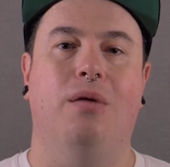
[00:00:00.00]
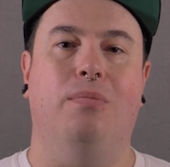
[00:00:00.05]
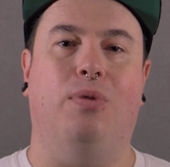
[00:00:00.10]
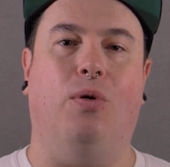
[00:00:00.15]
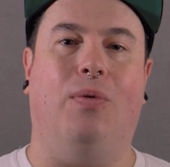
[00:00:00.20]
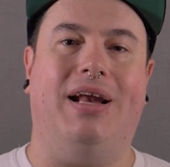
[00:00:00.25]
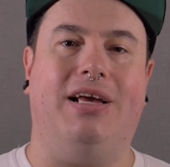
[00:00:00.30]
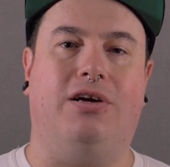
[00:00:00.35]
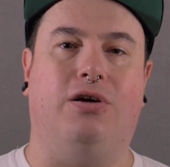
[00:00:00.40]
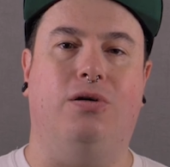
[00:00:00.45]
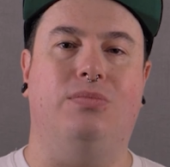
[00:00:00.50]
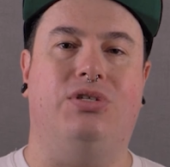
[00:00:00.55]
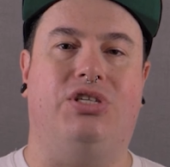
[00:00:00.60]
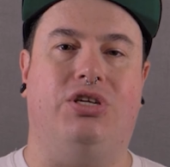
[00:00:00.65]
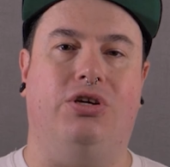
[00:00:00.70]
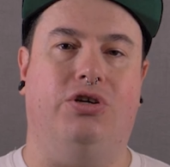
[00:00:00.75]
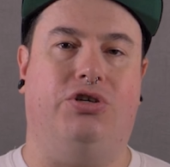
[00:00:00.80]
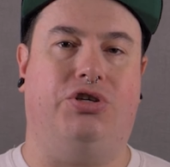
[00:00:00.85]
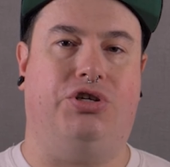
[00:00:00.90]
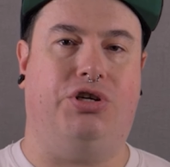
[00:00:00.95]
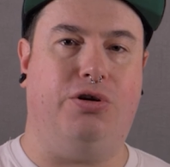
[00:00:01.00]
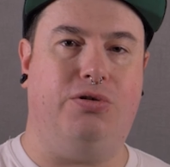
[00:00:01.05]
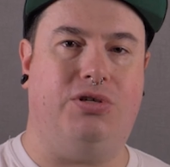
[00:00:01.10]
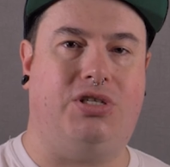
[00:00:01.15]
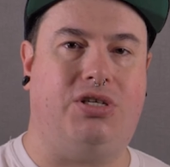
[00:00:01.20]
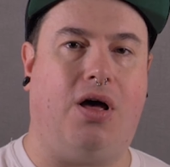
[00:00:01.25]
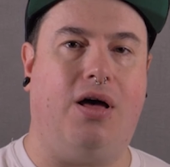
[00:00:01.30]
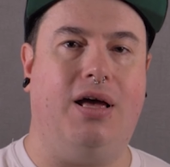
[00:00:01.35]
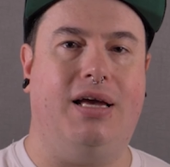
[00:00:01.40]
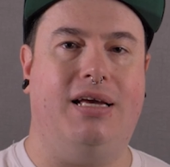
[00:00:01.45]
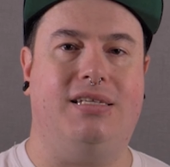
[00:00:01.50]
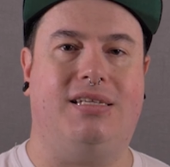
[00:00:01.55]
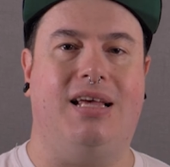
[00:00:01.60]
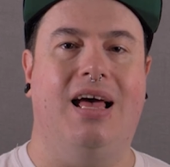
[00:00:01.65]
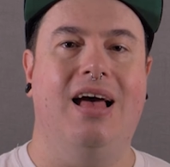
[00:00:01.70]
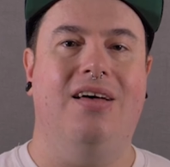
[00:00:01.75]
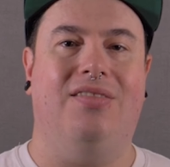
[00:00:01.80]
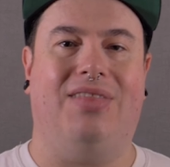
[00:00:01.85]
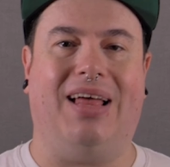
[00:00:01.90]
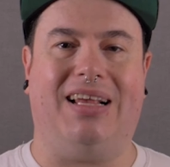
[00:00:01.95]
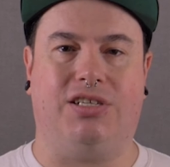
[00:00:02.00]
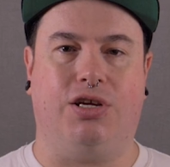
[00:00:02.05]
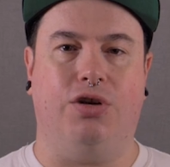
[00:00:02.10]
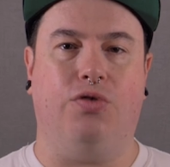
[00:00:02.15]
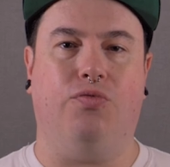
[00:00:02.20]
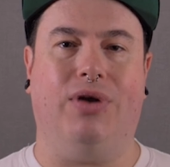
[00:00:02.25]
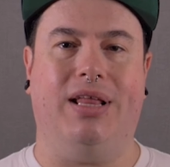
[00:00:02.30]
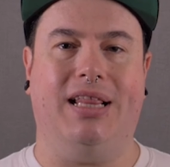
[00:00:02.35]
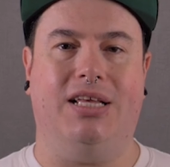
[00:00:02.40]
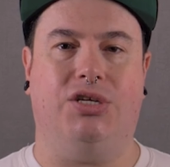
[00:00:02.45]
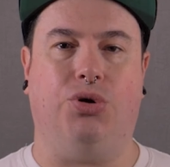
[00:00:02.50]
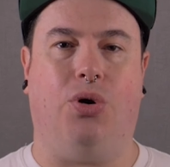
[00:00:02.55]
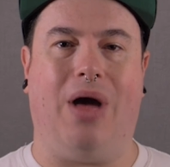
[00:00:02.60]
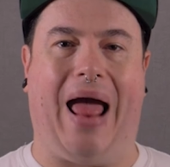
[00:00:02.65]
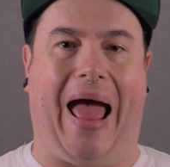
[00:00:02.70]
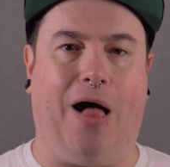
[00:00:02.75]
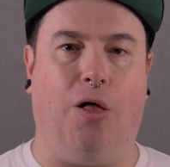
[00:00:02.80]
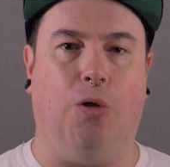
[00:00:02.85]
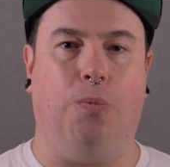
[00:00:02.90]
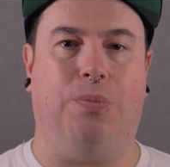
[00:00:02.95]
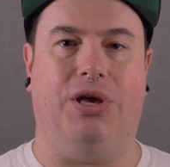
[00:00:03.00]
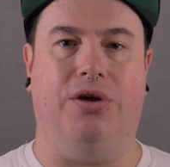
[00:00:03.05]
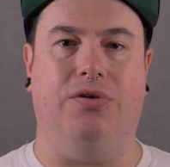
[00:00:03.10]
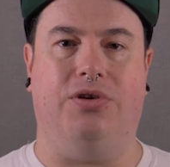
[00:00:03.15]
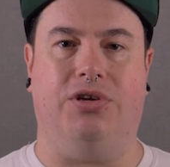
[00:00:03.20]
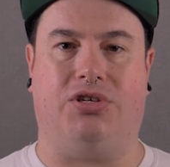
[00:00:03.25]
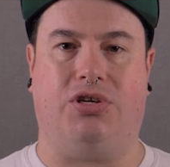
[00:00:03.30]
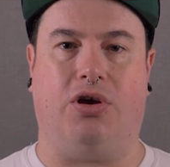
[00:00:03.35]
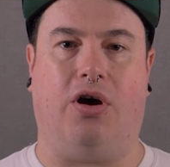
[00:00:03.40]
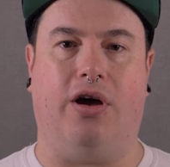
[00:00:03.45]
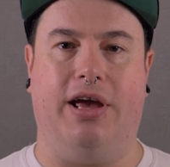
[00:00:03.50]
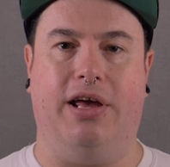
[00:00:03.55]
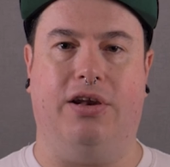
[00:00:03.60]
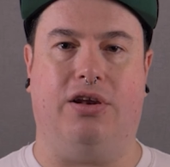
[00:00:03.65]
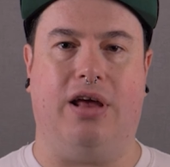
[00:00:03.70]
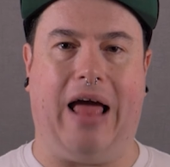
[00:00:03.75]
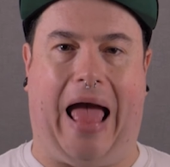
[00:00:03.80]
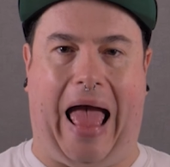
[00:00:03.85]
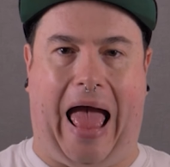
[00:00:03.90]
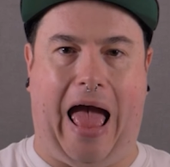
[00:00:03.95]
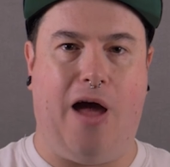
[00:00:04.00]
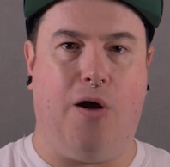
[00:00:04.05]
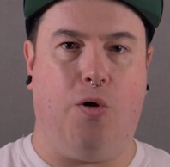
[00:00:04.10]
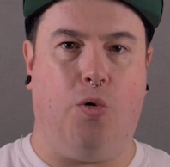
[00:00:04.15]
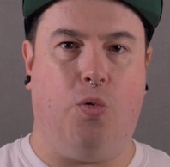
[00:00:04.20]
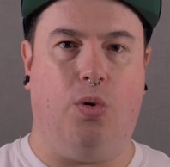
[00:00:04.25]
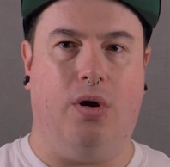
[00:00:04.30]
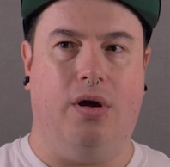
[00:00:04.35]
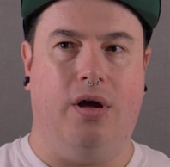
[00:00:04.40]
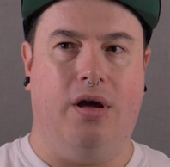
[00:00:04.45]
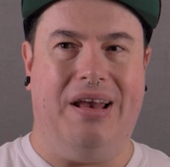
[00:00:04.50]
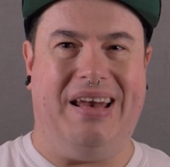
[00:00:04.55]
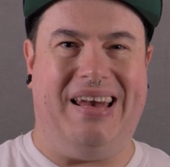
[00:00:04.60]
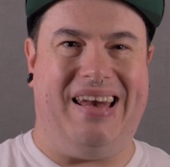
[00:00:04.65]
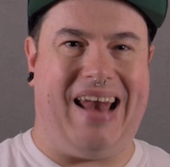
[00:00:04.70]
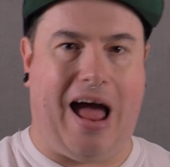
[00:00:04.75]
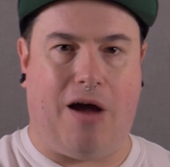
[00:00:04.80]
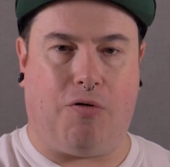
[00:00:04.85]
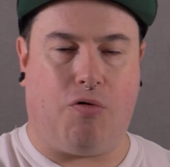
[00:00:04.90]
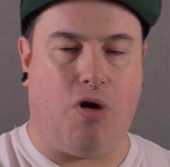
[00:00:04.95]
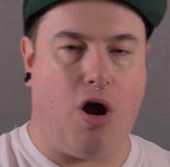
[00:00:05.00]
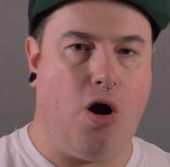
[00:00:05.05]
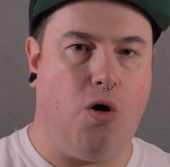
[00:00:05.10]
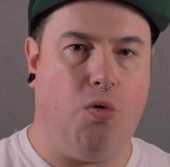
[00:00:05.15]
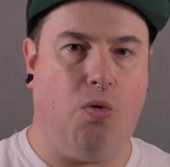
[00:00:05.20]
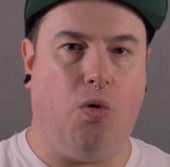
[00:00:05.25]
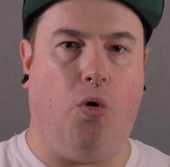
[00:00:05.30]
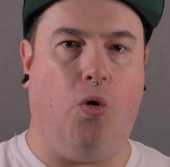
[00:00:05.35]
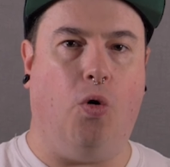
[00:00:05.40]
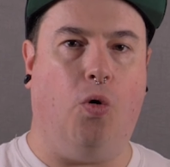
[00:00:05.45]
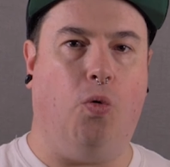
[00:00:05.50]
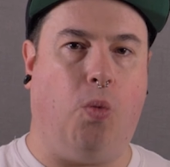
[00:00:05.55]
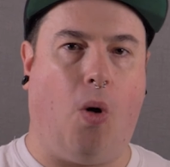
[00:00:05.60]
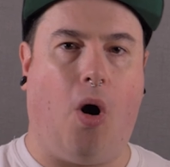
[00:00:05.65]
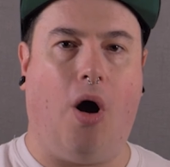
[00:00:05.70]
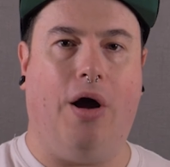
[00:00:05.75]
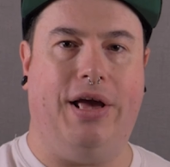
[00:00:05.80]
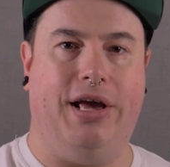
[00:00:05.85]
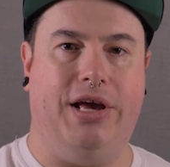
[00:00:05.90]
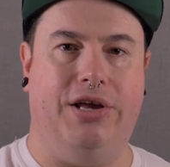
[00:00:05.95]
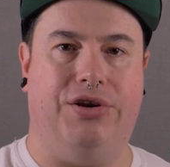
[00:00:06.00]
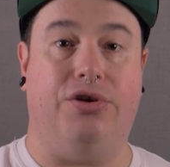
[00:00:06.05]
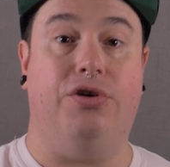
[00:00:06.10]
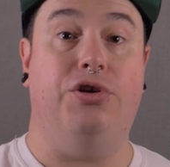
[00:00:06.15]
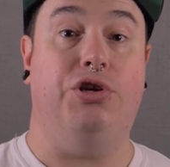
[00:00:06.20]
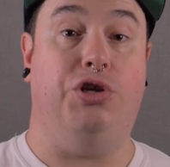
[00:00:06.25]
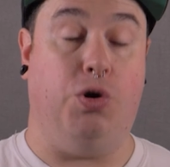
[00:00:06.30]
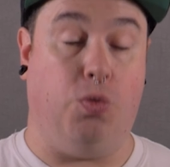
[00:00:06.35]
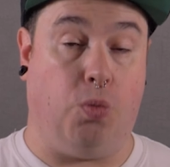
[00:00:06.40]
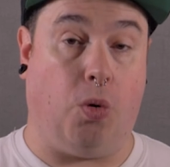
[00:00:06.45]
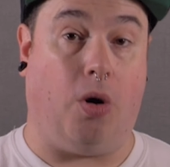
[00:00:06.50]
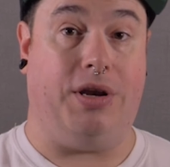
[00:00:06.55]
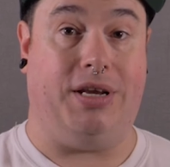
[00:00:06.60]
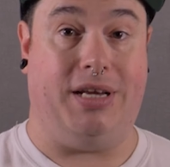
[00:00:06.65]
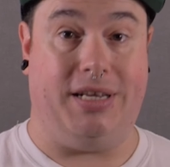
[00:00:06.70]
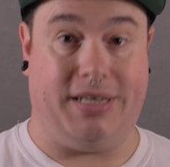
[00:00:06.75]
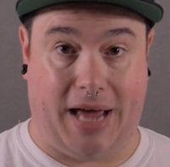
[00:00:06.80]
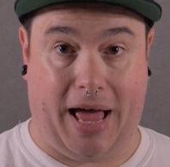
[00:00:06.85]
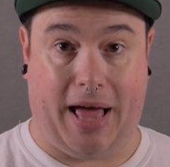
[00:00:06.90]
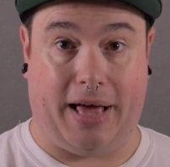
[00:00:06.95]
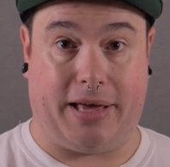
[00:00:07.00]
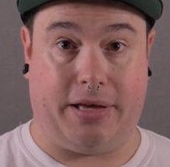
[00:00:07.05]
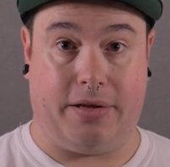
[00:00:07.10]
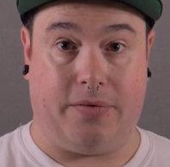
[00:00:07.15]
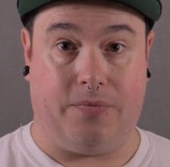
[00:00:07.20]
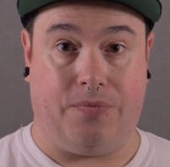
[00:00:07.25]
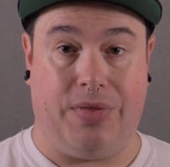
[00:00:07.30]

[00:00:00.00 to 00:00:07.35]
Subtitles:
But when it comes to your shoe size, that's going to really sort of help you decide how narrow or wide you want your deck.